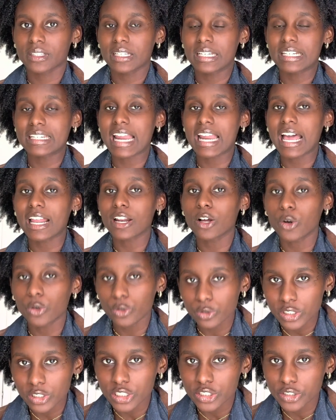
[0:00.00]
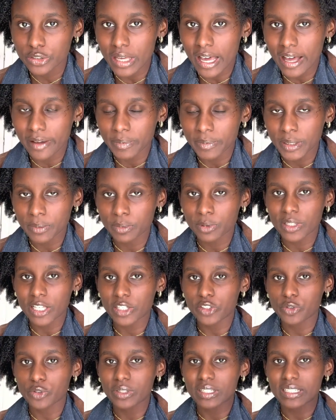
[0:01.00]
Not only do you have people that
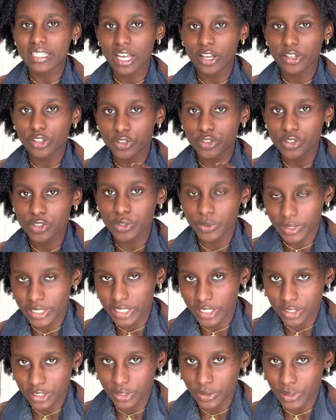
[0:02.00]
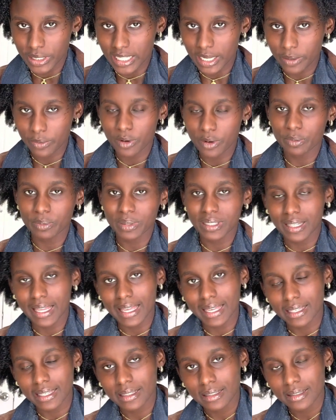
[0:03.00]
you can tell your stories to and they won't be
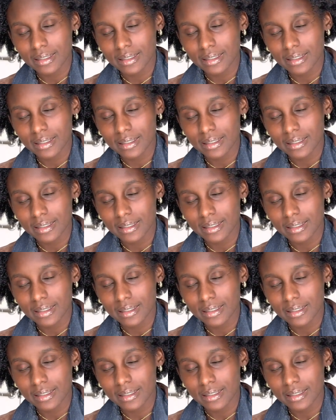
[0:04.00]
like,